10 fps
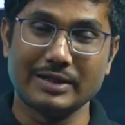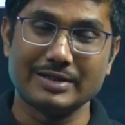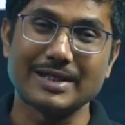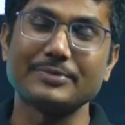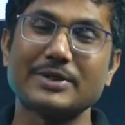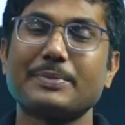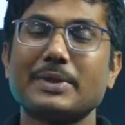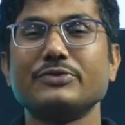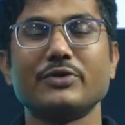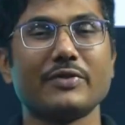some
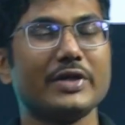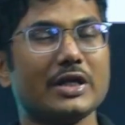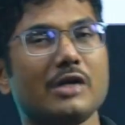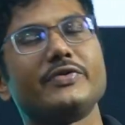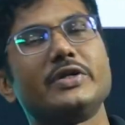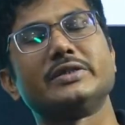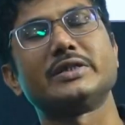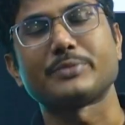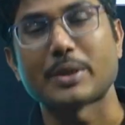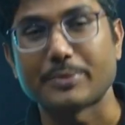chapters you are very confident,
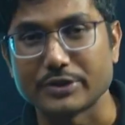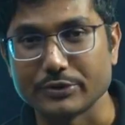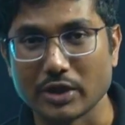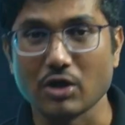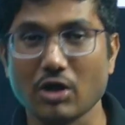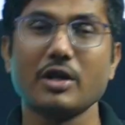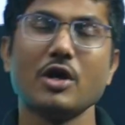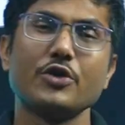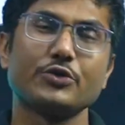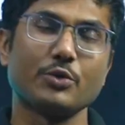some chapters you are not.
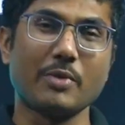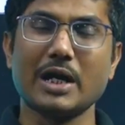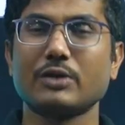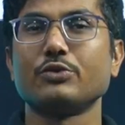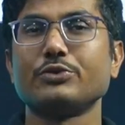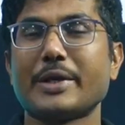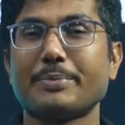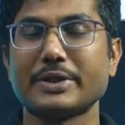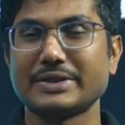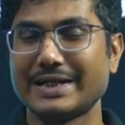So mark those
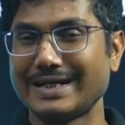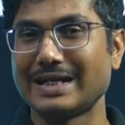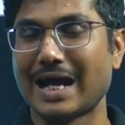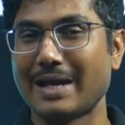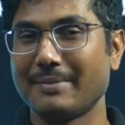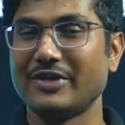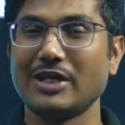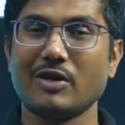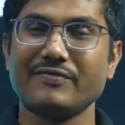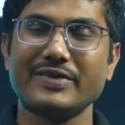chapters that I am very
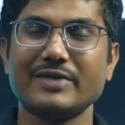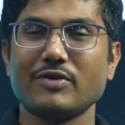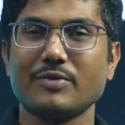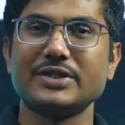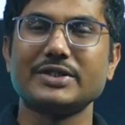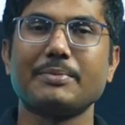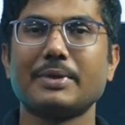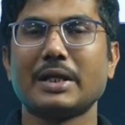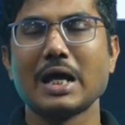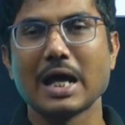confident from this
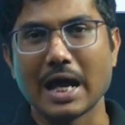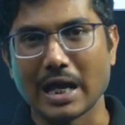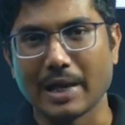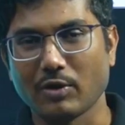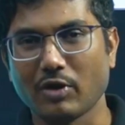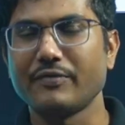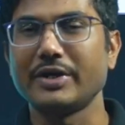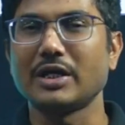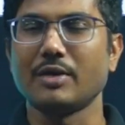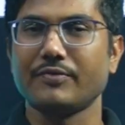chapter, I am not
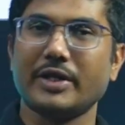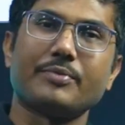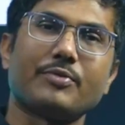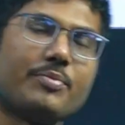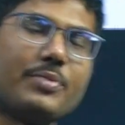very confident from